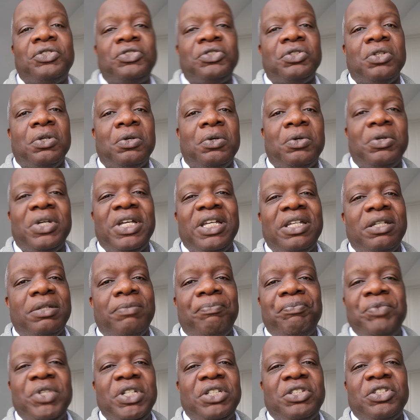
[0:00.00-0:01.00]
So
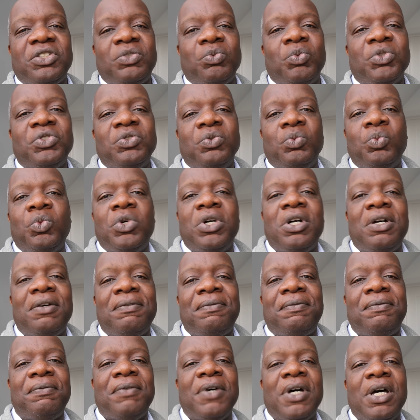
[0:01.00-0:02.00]
it just wasn't
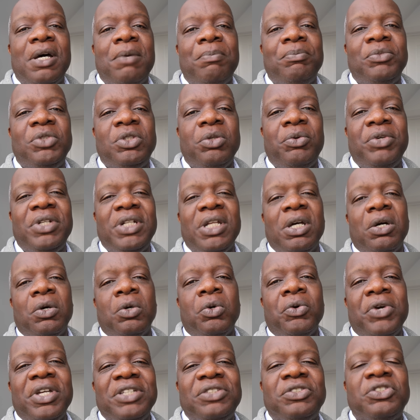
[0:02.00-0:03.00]
worth doing that,
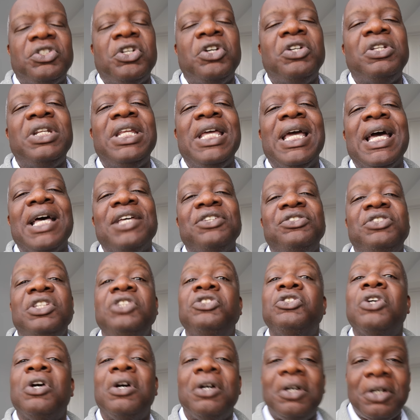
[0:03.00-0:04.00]
or it certainly has
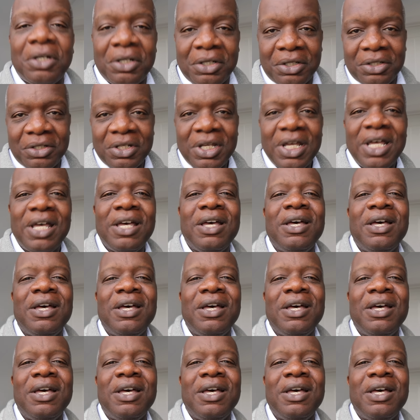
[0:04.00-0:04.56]
deterred